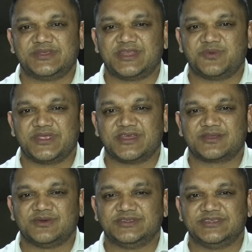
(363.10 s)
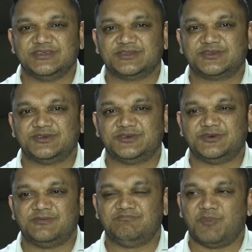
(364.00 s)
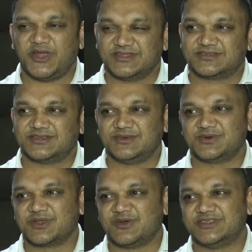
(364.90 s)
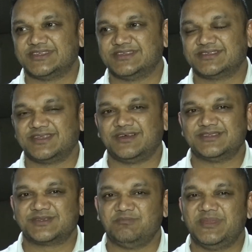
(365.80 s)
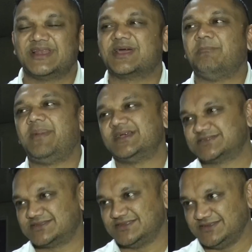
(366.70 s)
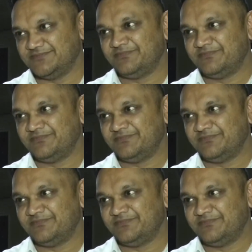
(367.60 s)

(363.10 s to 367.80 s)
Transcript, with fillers: that we can continue to monitor local content and also build capacity